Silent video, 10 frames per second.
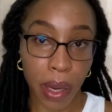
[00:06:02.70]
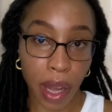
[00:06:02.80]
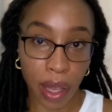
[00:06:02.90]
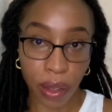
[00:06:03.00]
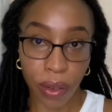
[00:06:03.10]

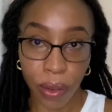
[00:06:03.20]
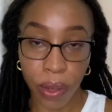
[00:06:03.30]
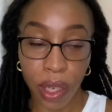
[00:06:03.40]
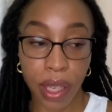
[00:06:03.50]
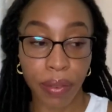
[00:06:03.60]

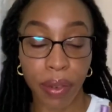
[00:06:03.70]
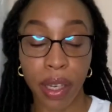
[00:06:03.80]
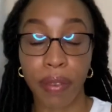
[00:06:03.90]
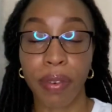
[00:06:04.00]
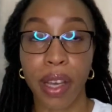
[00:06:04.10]
alcohol, even
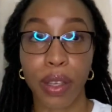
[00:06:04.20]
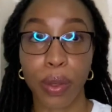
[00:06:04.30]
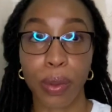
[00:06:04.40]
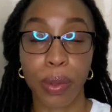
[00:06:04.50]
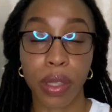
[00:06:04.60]
if I
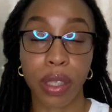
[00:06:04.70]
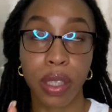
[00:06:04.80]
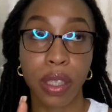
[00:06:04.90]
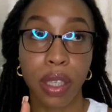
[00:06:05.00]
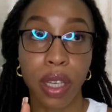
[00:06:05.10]
use the
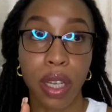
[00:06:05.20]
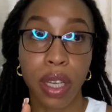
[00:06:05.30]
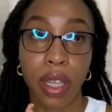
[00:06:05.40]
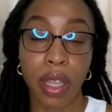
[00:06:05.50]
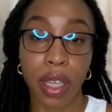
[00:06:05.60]

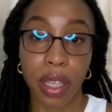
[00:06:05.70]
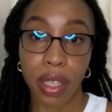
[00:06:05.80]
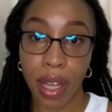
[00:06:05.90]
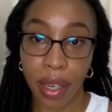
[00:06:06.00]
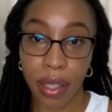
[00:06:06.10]

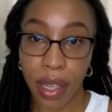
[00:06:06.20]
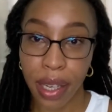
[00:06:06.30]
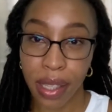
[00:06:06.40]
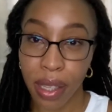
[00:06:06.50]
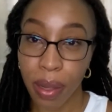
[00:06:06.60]

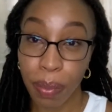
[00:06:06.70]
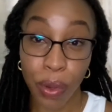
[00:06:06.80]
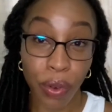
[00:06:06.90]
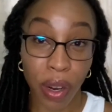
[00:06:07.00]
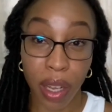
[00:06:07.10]
sanitizer, the
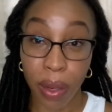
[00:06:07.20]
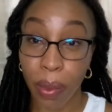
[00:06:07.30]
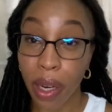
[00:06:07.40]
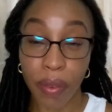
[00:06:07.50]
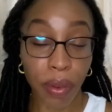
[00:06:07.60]
Purell,
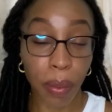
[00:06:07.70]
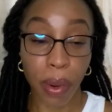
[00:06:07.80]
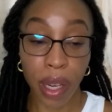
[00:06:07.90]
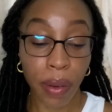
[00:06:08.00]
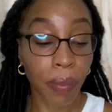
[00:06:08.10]
whatever
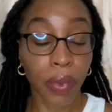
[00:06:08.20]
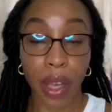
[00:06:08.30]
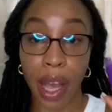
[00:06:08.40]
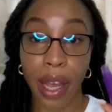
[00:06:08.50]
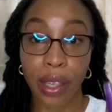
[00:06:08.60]
brand.
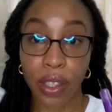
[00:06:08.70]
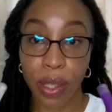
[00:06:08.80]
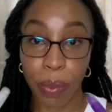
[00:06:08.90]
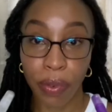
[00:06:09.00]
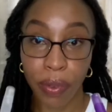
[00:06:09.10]
I
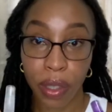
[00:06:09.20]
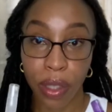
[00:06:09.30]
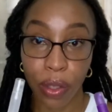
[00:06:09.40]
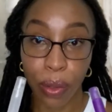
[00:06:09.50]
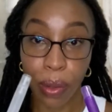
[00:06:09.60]
just prefer to
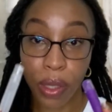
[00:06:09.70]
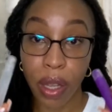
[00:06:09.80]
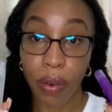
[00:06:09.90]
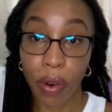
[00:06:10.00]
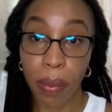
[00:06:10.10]
use
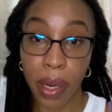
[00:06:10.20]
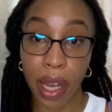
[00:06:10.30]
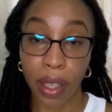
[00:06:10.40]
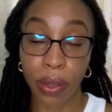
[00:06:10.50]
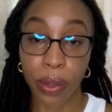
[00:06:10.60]
rubbing
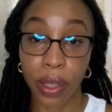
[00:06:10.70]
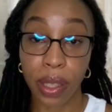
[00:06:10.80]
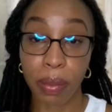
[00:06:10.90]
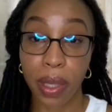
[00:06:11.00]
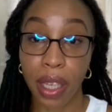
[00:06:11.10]
alcohol. To
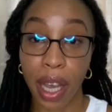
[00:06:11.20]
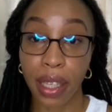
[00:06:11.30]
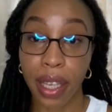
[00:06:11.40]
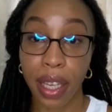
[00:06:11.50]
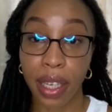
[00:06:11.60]
me, I
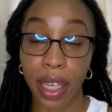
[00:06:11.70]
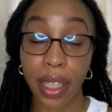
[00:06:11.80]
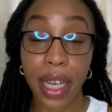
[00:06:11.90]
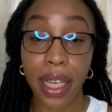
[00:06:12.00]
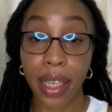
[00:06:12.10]
think that
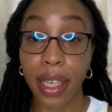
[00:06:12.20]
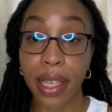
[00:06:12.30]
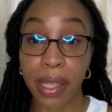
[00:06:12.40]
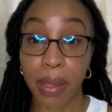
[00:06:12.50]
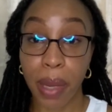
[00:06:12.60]
it
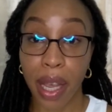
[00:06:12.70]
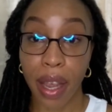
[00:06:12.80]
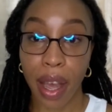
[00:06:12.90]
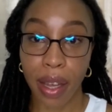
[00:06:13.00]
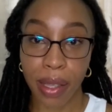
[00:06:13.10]
cleans my
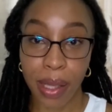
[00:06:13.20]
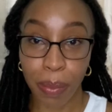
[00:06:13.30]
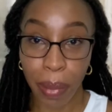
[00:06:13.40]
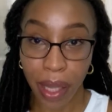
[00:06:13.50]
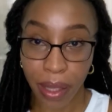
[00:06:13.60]
hands
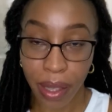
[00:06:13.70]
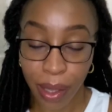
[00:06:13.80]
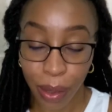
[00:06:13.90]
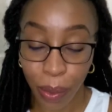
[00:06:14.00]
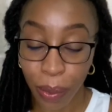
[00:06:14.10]
better.
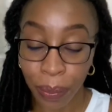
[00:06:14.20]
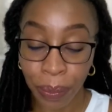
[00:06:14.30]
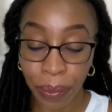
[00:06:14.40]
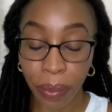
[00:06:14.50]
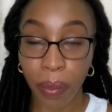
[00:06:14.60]
So
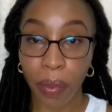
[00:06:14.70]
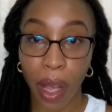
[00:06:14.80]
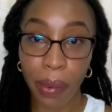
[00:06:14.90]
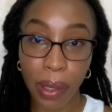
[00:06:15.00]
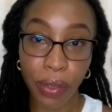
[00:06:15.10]

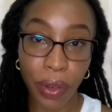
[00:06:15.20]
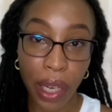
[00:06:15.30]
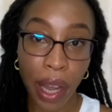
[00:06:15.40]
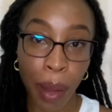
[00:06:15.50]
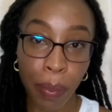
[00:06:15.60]
I was
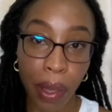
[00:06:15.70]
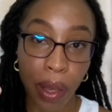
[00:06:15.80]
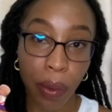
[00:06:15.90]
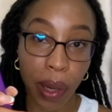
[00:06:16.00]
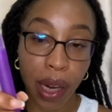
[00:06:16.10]
really happy
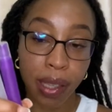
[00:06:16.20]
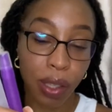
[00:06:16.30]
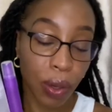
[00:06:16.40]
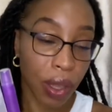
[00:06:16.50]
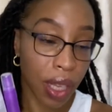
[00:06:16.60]
when I
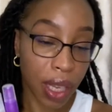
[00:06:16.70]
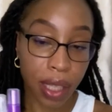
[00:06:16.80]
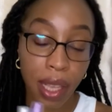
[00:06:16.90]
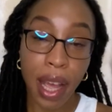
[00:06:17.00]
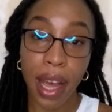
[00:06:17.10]
saw these.
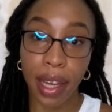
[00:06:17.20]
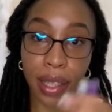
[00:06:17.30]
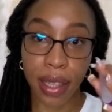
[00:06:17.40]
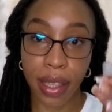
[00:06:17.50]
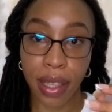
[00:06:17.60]

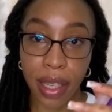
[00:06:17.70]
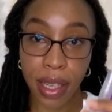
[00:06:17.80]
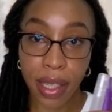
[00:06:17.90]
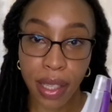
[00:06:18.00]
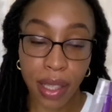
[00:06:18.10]
And this